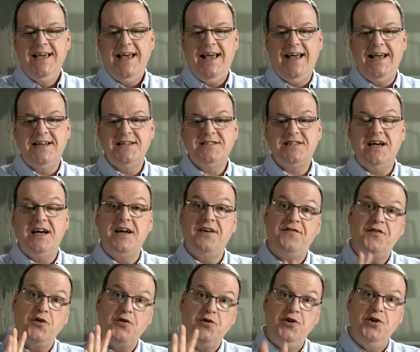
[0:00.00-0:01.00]
And uh,
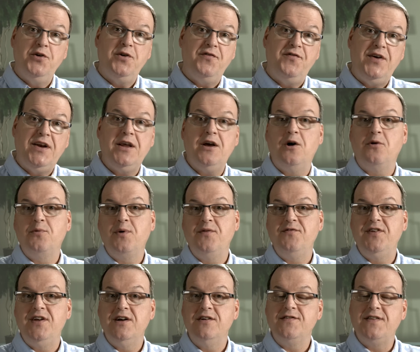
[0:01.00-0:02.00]
if you're new to Video
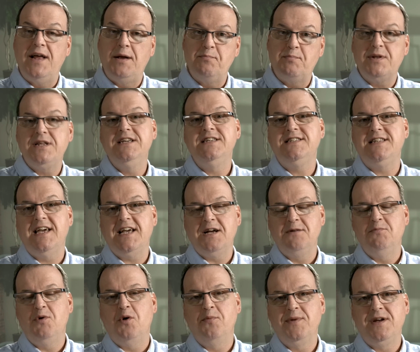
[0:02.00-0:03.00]
Revealed, then please take a
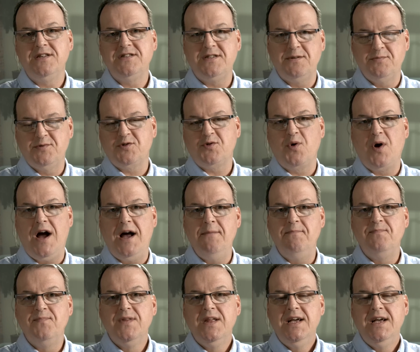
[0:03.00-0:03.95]
moment and subscribe.